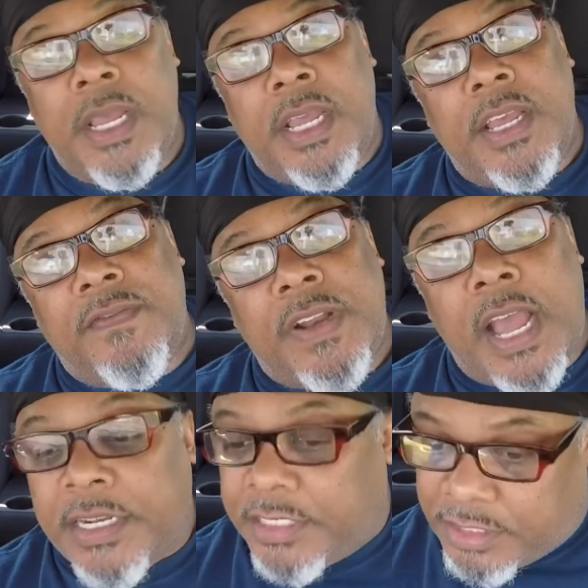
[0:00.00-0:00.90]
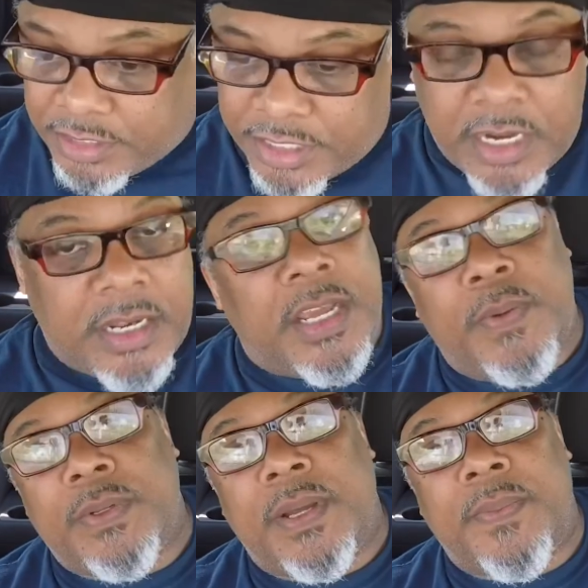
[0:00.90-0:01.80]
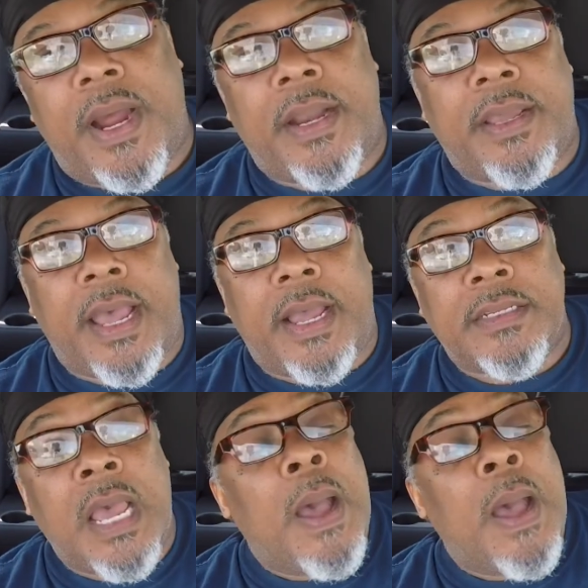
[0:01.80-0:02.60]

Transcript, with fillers: If not, just share the link with somebody, guys.